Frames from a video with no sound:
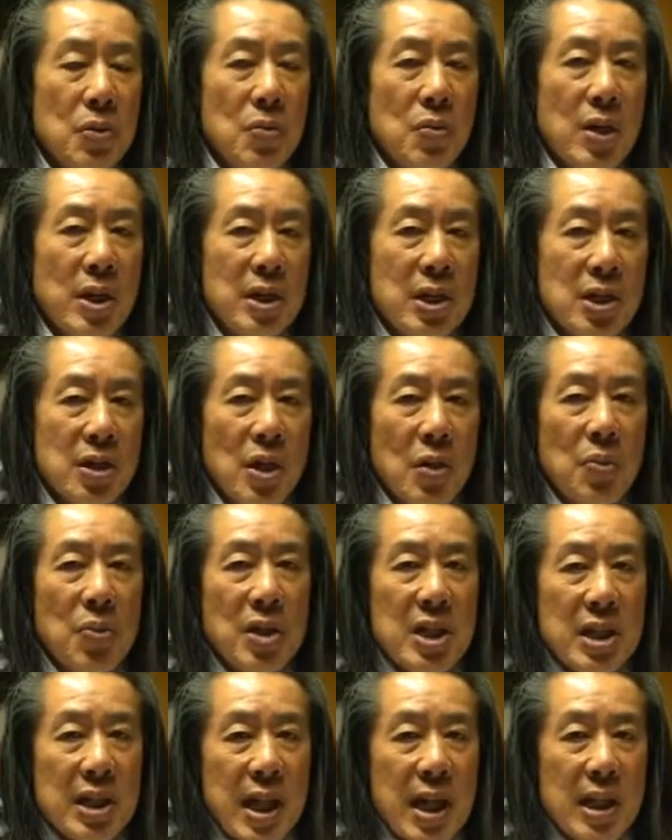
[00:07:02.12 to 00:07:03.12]
modern ones,
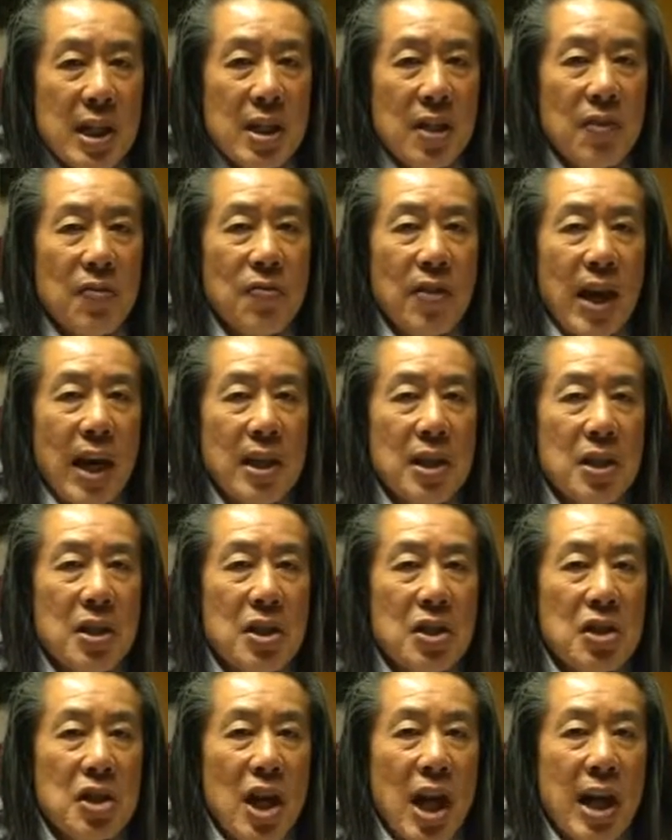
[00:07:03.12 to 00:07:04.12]
notwithstanding the fact
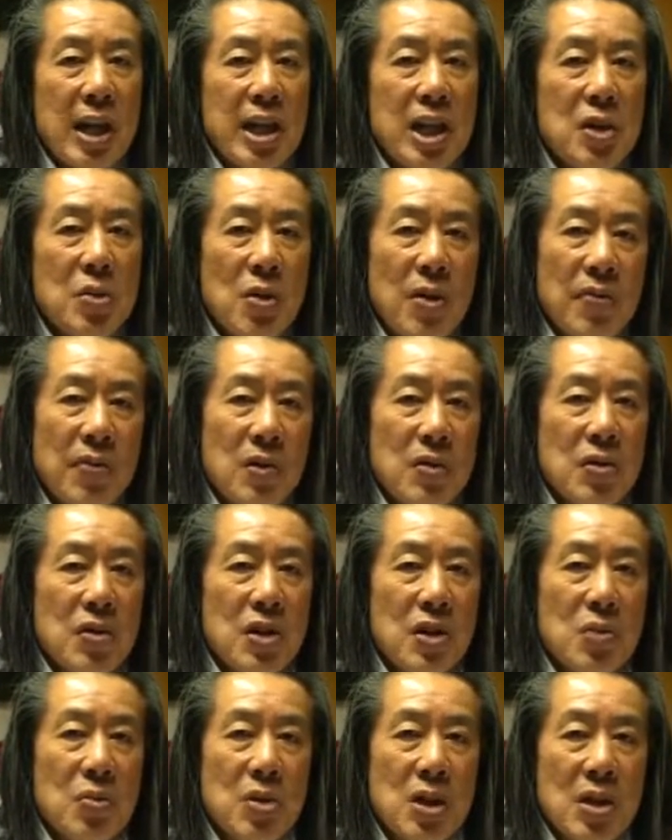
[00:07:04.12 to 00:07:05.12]
that the Chinese
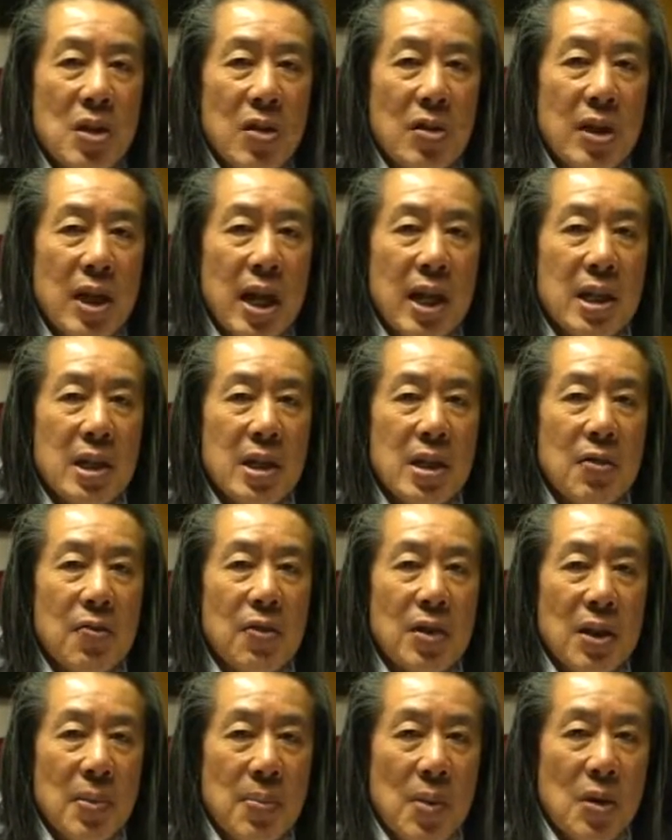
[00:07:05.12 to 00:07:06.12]
Revolution was
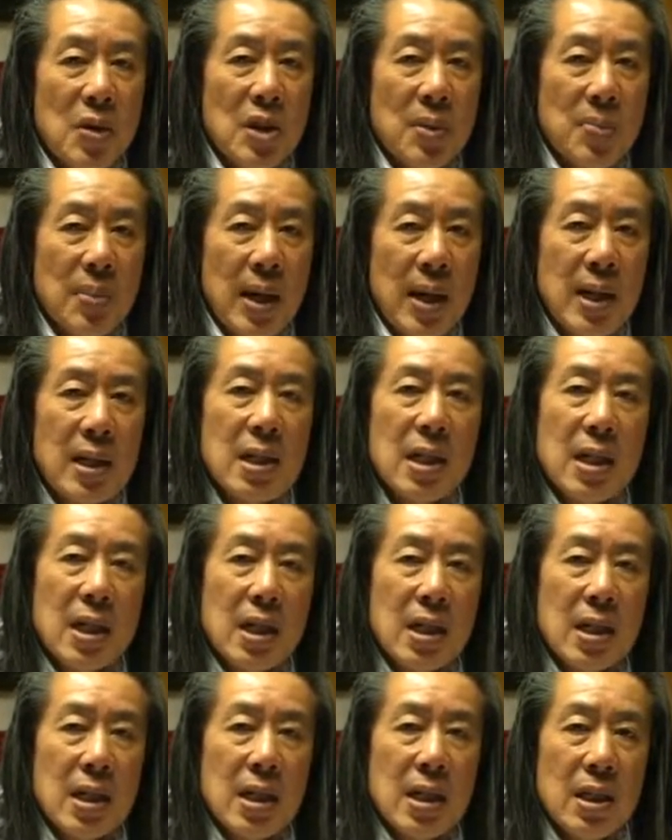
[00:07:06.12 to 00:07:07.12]
located for the most part
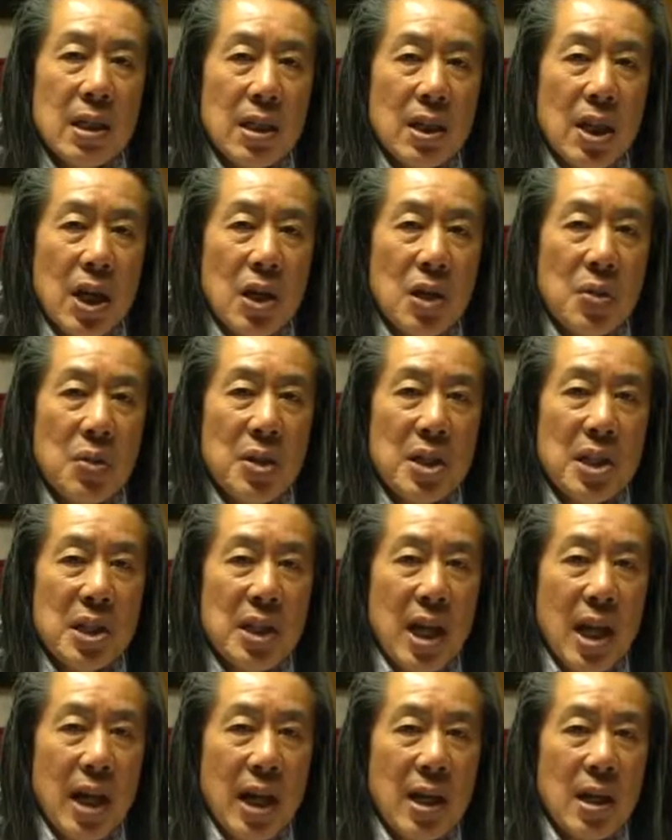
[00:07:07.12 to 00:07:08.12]
in the
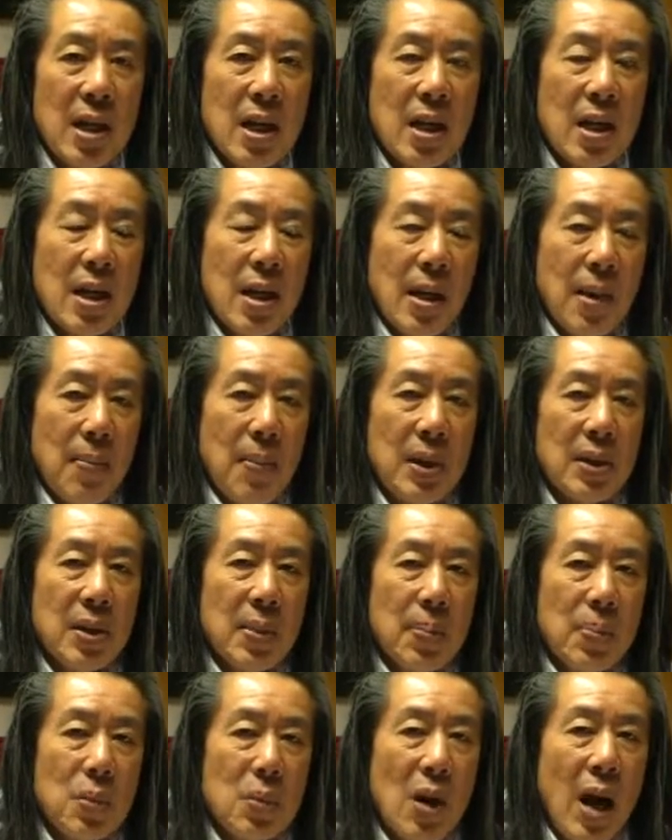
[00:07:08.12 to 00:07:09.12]
countryside. But
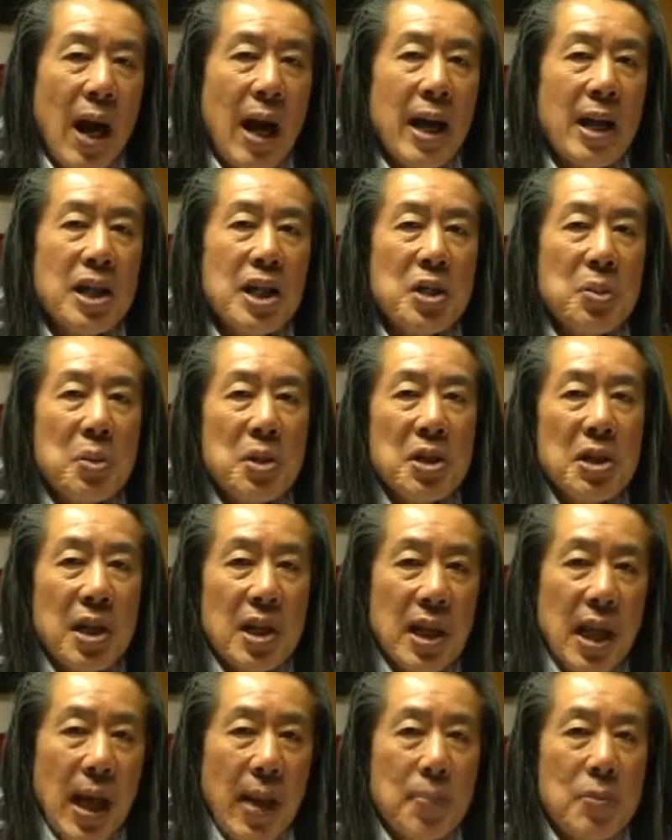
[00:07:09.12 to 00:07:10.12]
the prize was
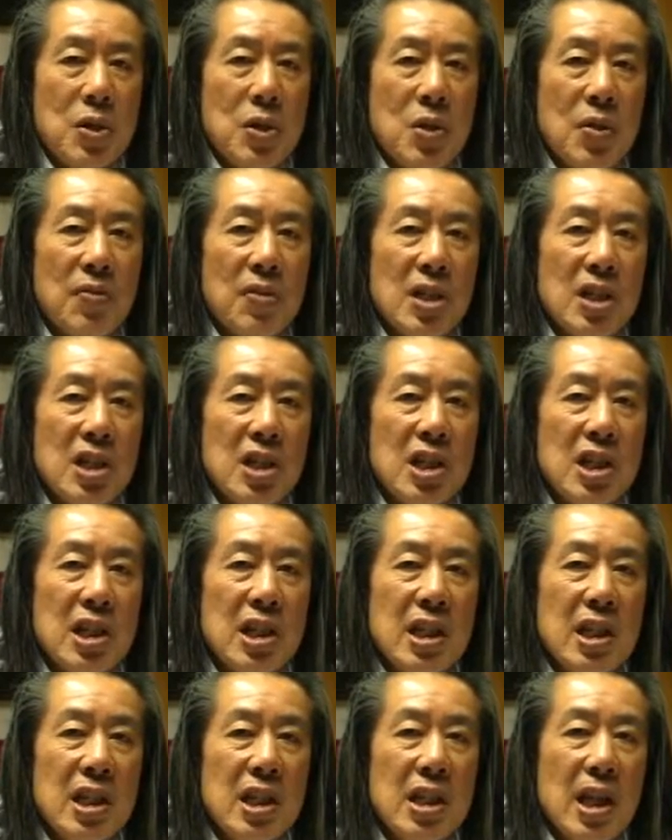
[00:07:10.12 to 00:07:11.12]
the capture of the
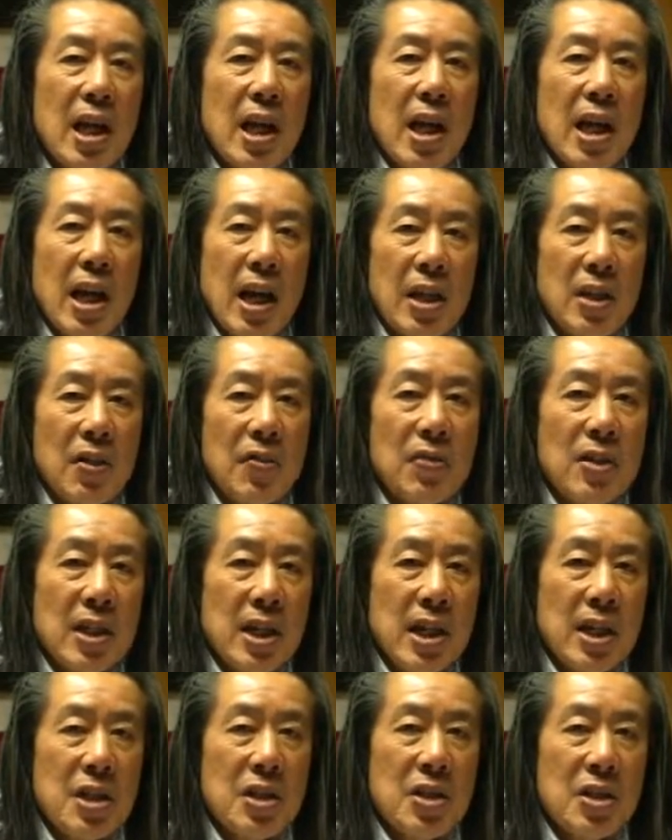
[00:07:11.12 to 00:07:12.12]
cities and of
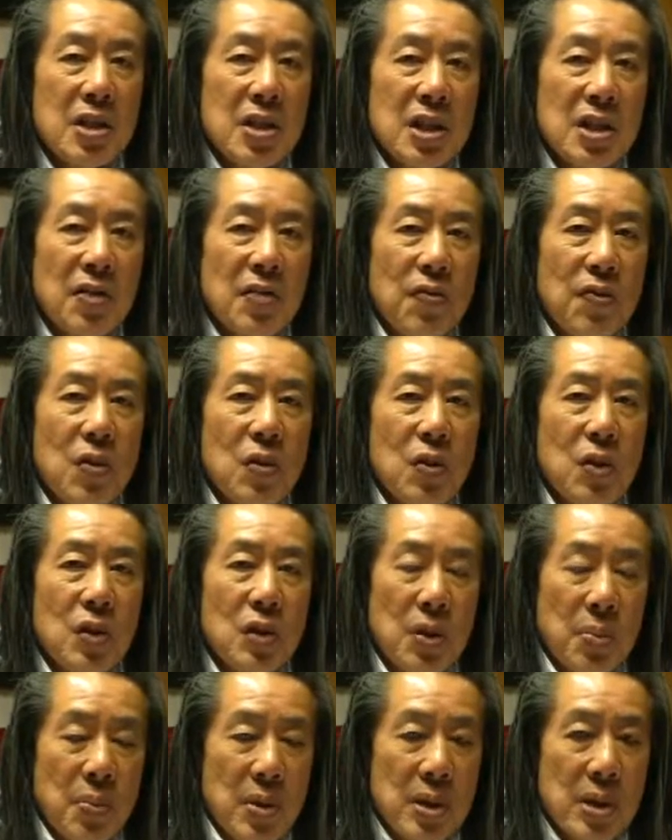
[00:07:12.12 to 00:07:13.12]
the engines
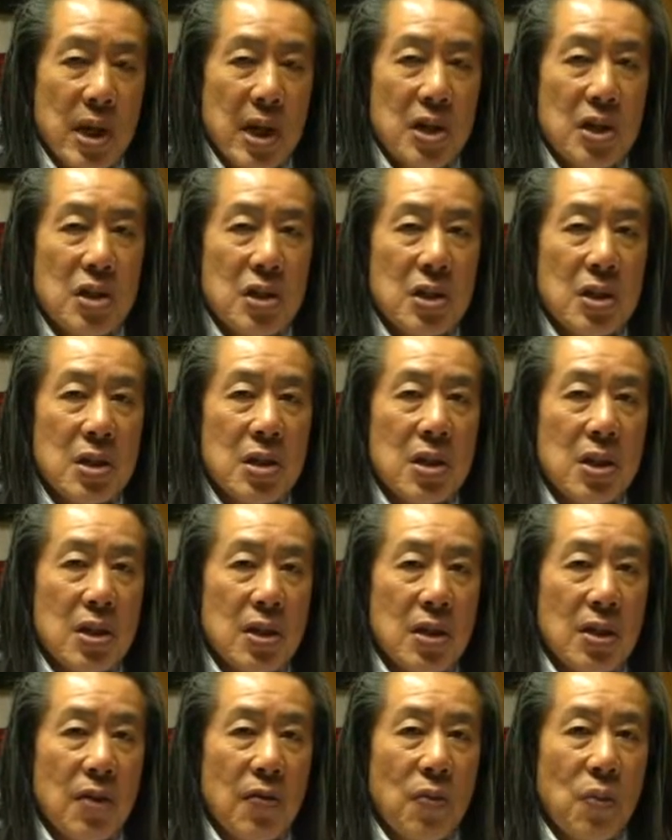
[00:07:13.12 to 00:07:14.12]
for the production
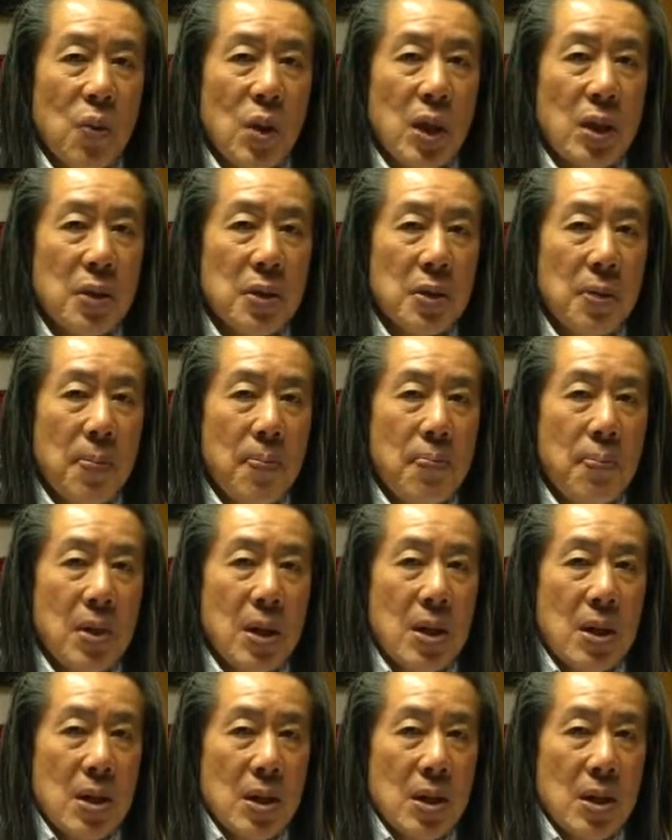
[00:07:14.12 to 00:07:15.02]
of wealth.